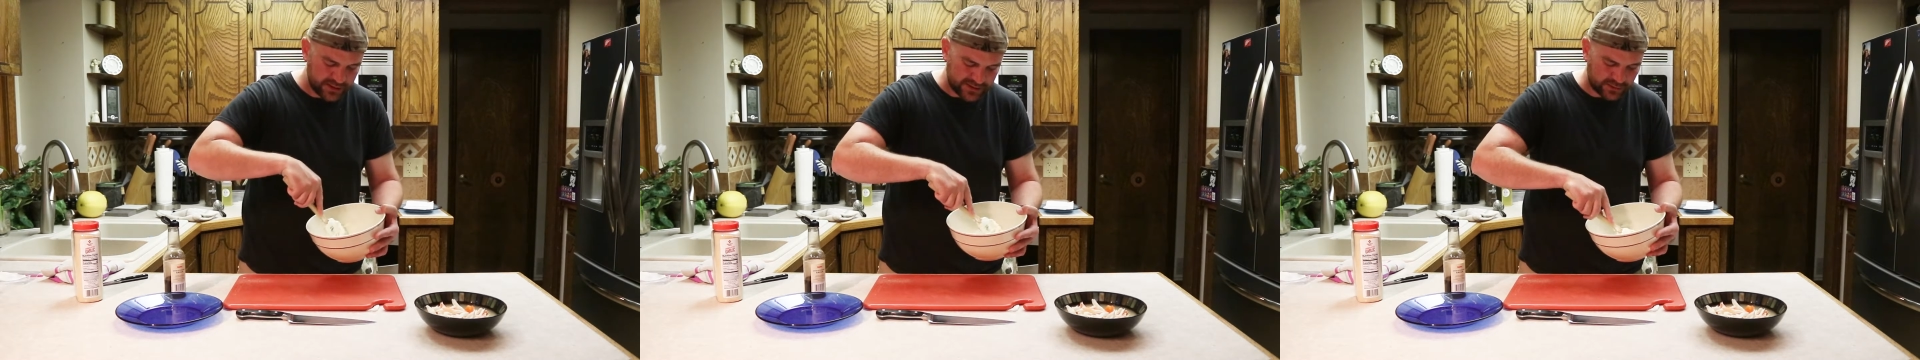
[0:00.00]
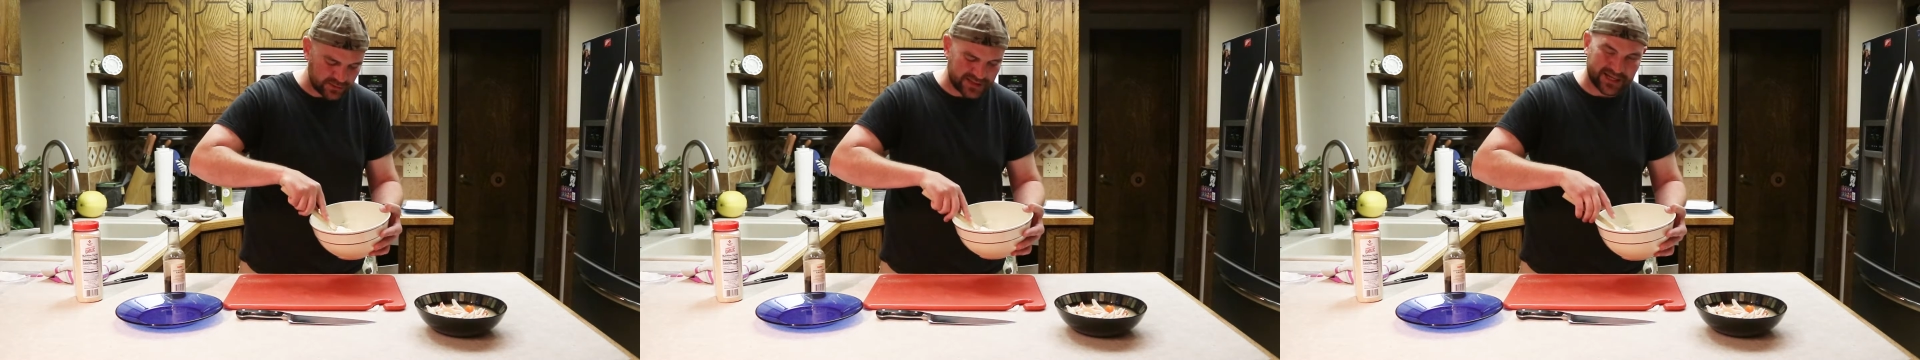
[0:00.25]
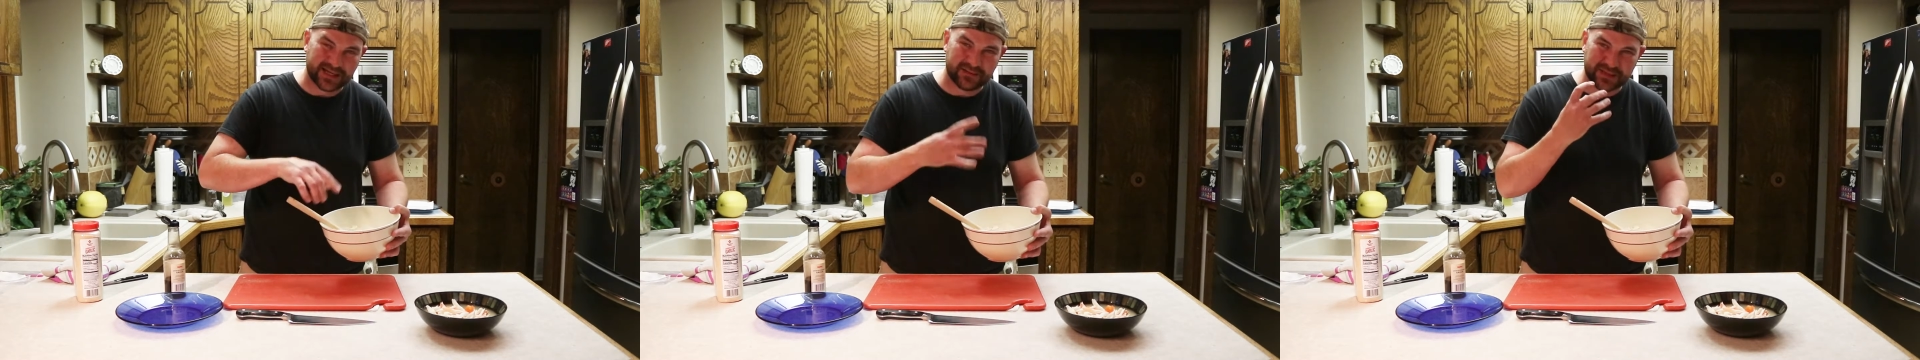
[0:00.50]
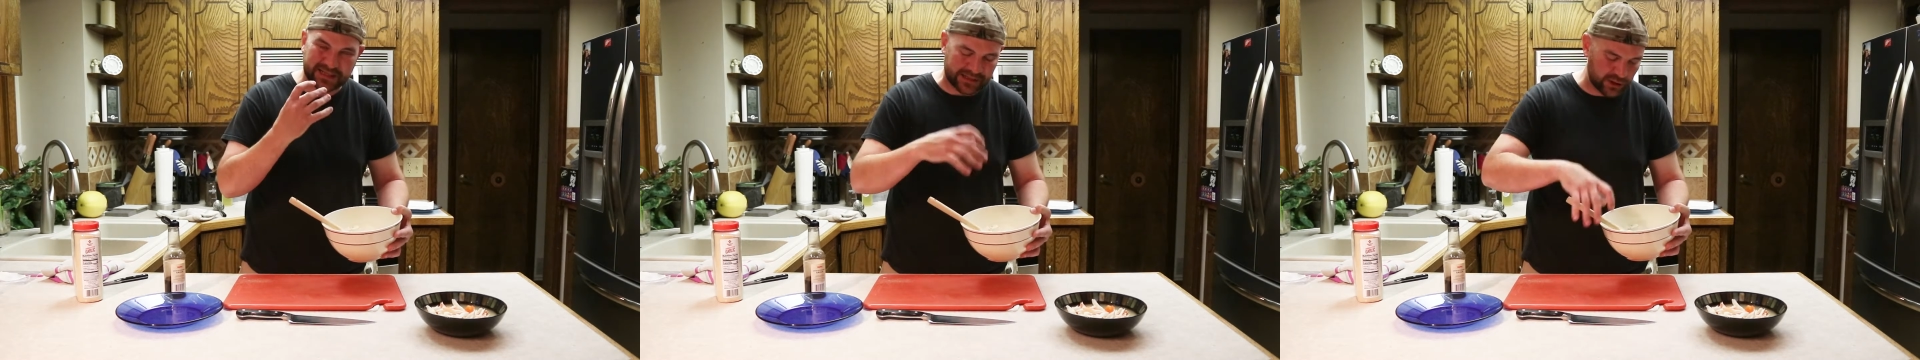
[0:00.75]
so it's not going to
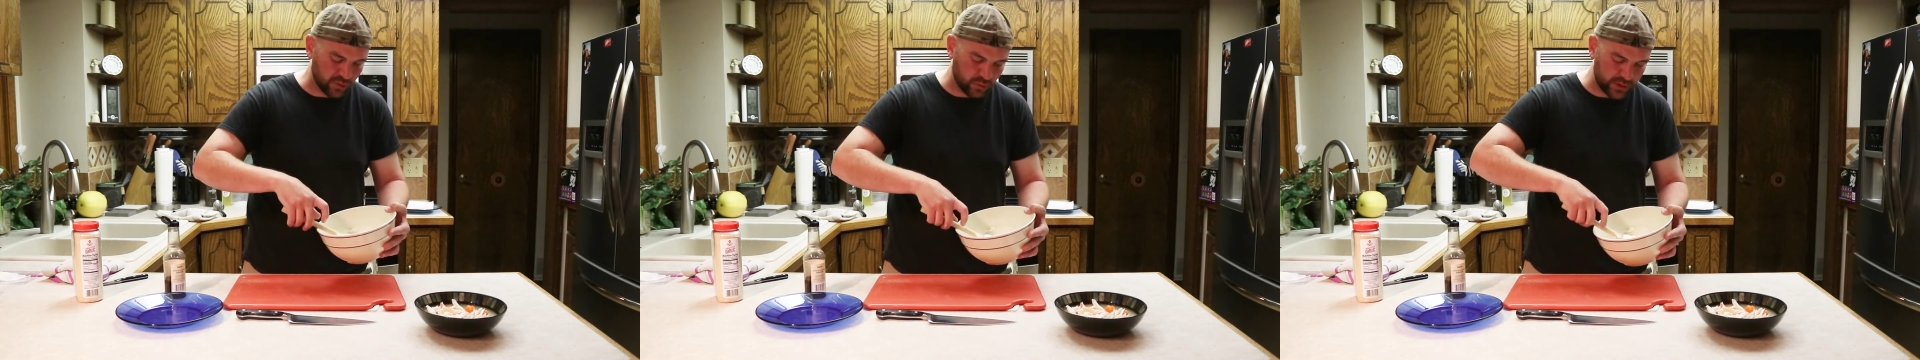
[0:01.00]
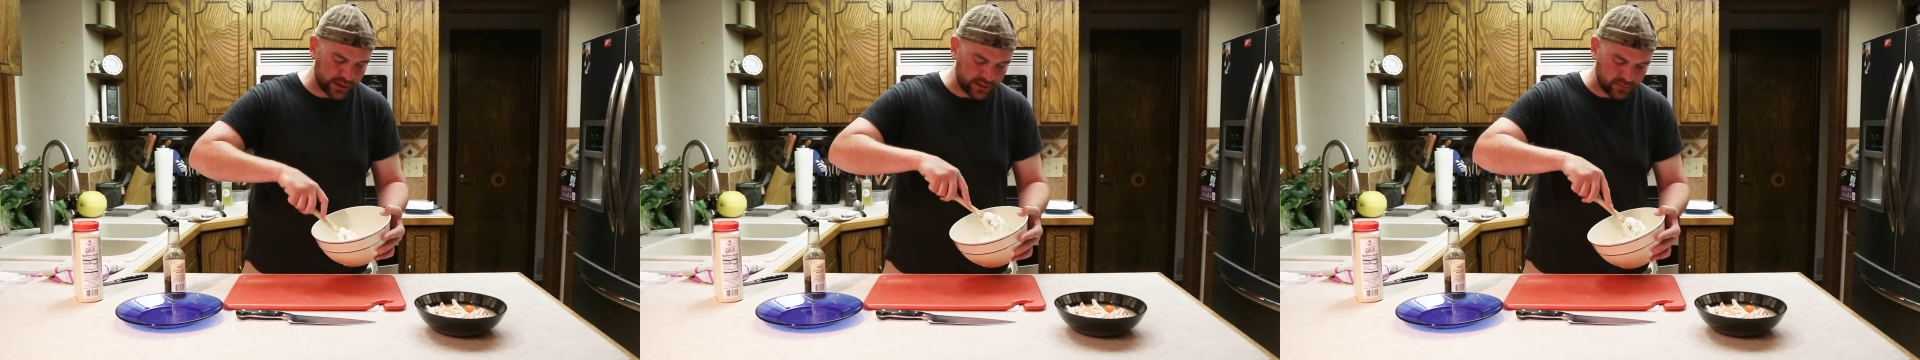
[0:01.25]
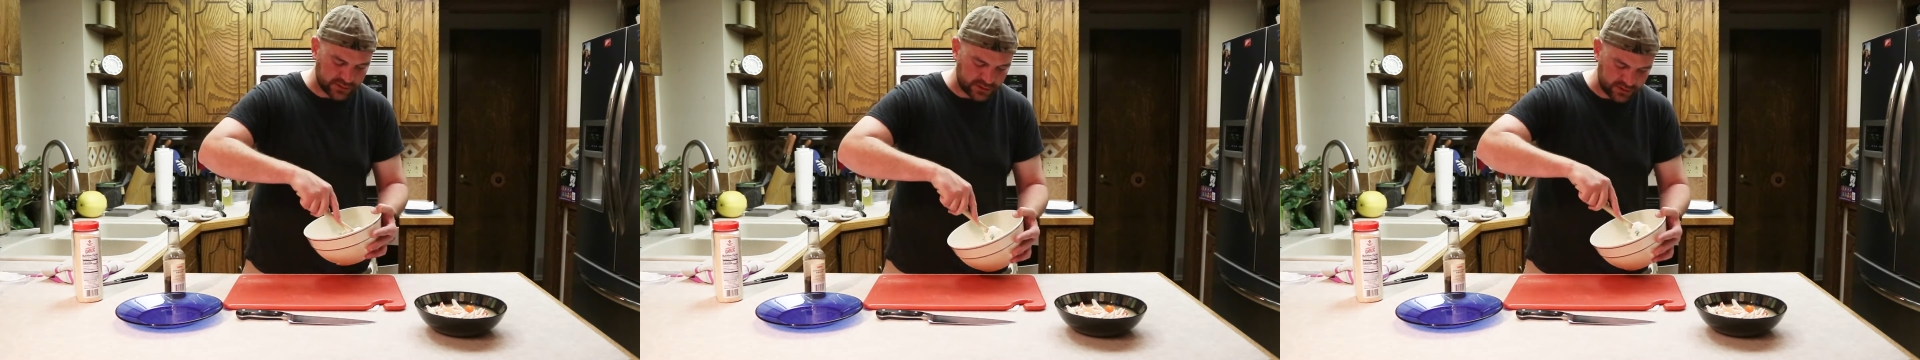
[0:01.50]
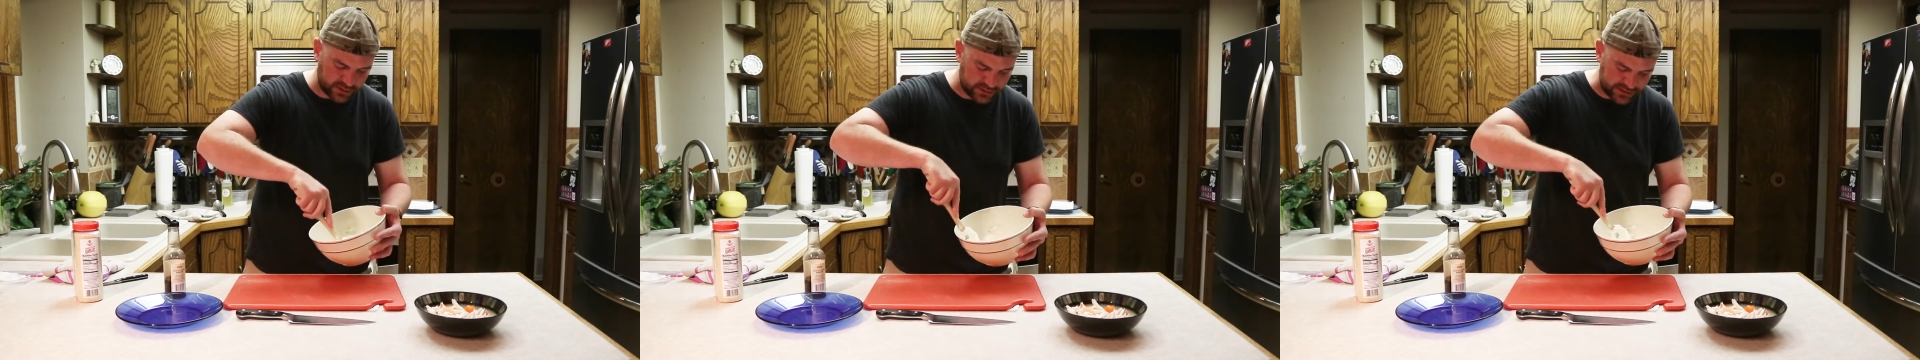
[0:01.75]
be like gritty once you
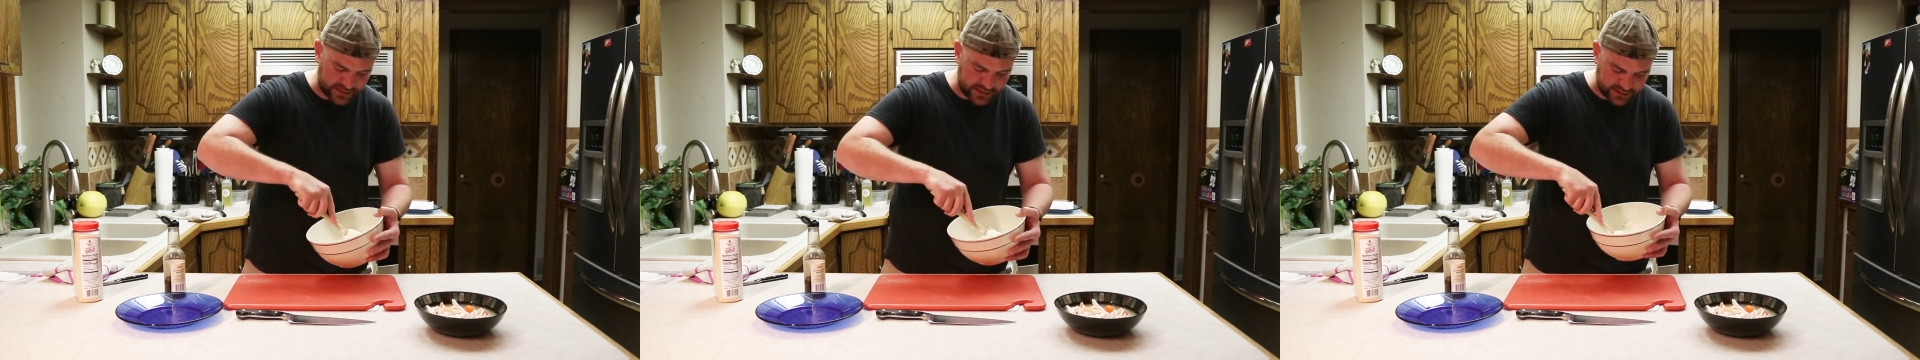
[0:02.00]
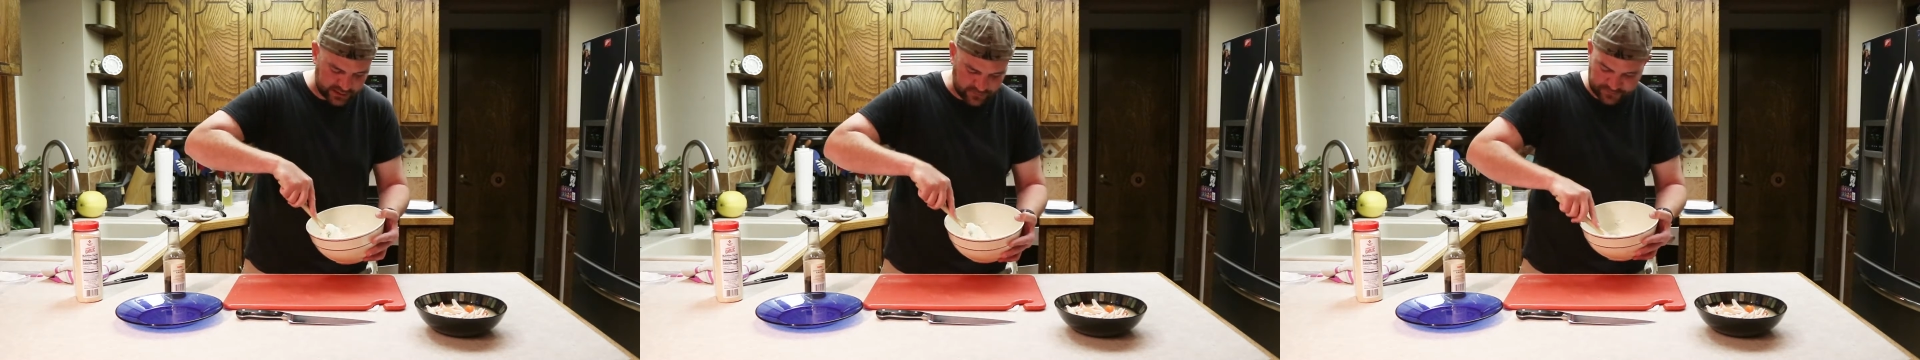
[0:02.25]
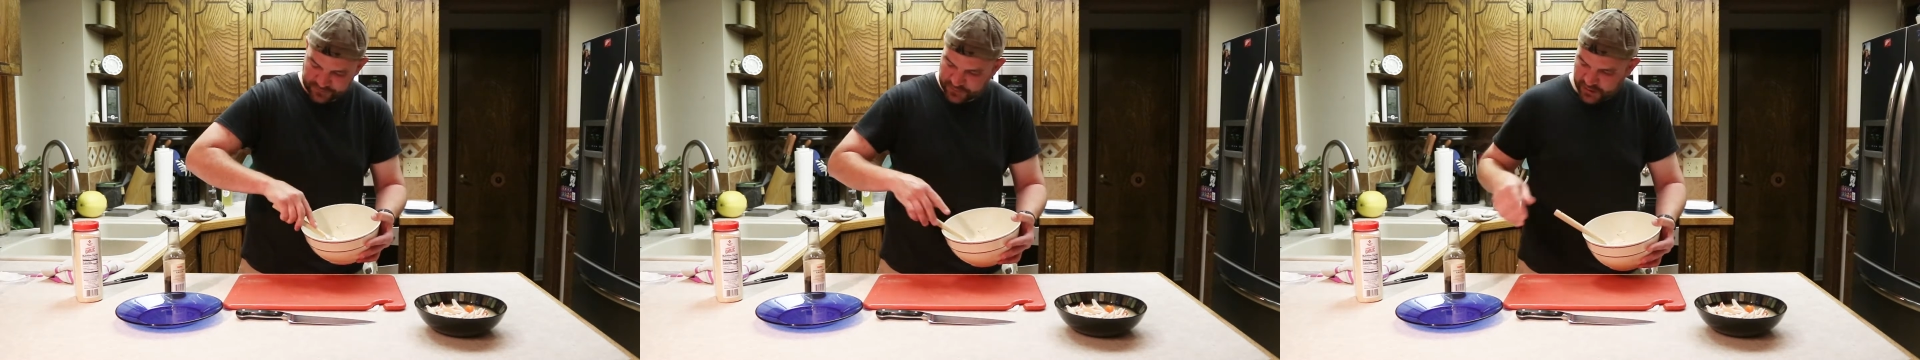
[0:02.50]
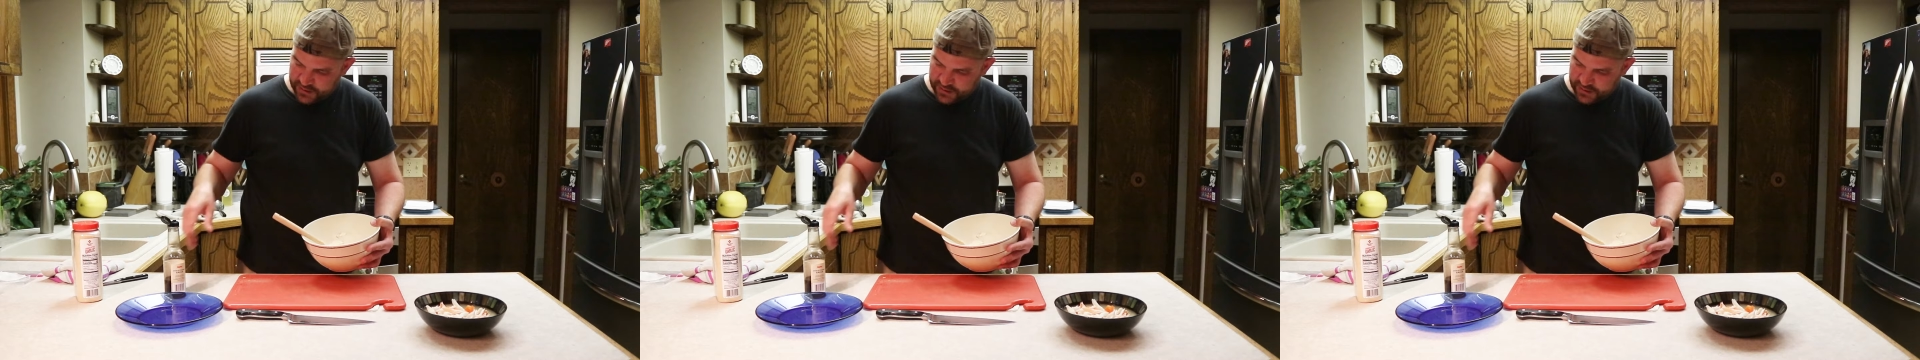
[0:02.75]
start to eat it.